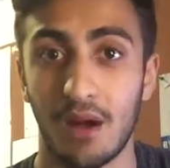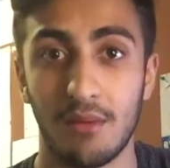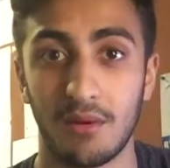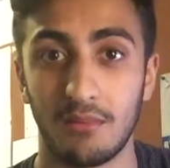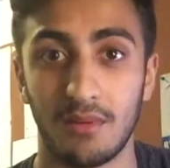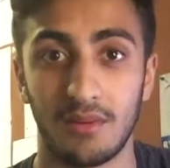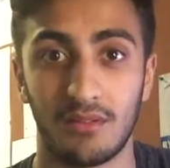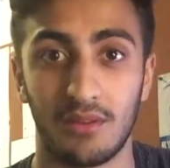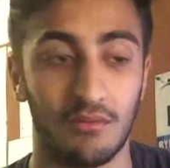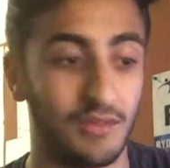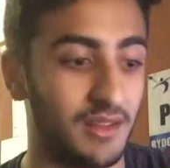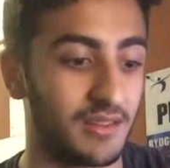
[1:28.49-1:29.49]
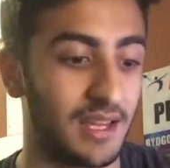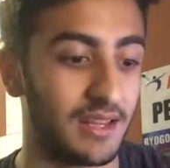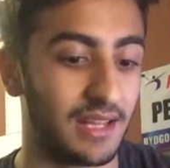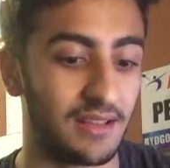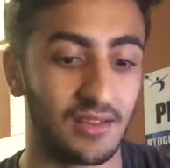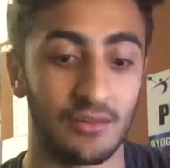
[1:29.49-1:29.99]
my mum was convinced
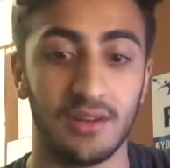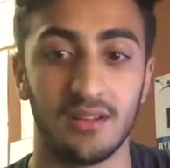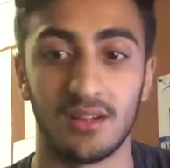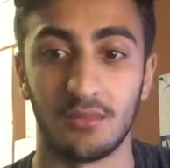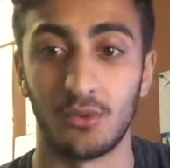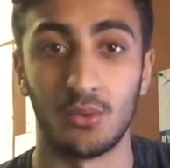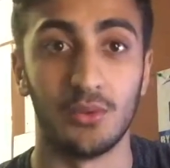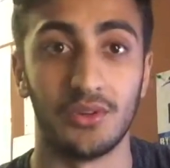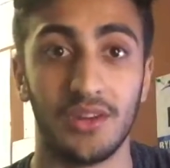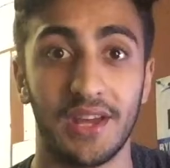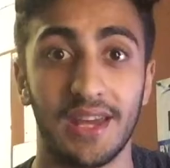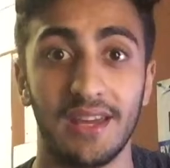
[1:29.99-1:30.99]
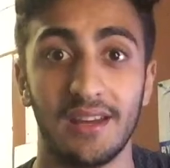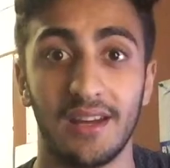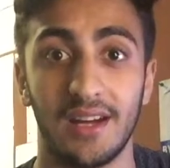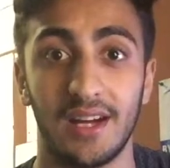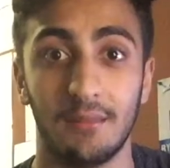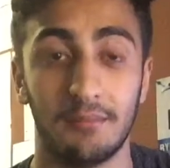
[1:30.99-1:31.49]
that that's the reason I'm tall today,
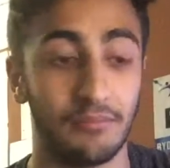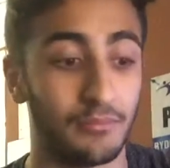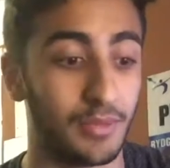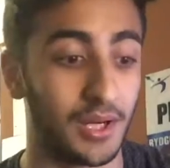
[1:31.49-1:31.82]
um,